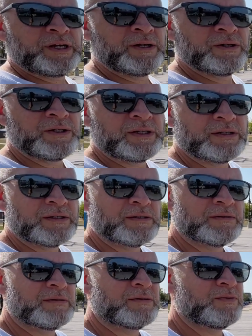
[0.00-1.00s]
area
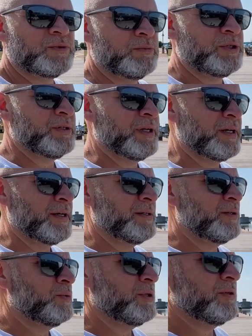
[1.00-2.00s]
will be
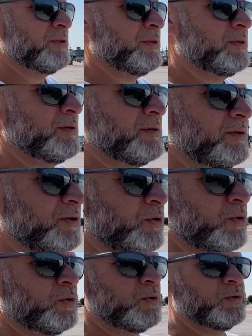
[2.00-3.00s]
lined with
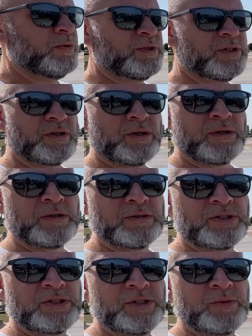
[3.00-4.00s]
old tall
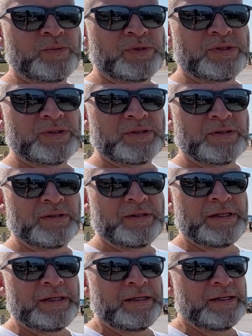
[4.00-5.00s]
ships.
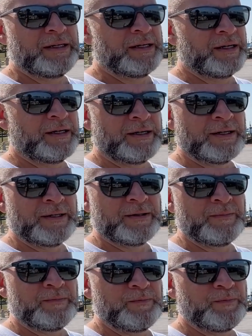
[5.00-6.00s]

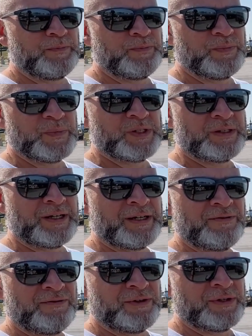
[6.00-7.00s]
It's a lot
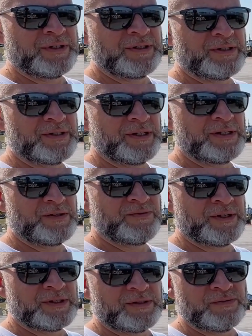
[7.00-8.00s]
of fun. It's a nice
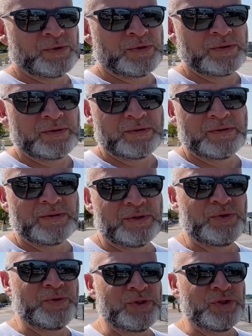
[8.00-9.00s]
festival
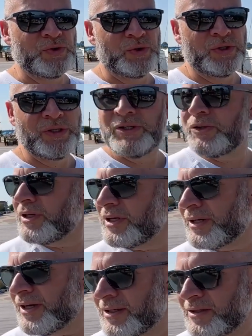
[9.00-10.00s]
to enjoy, and you can get
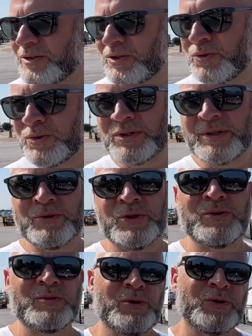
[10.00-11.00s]
on and tour some of
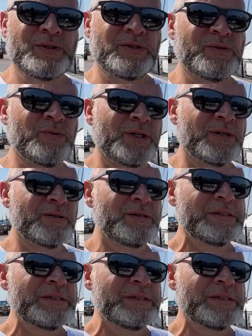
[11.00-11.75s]
those boats as well.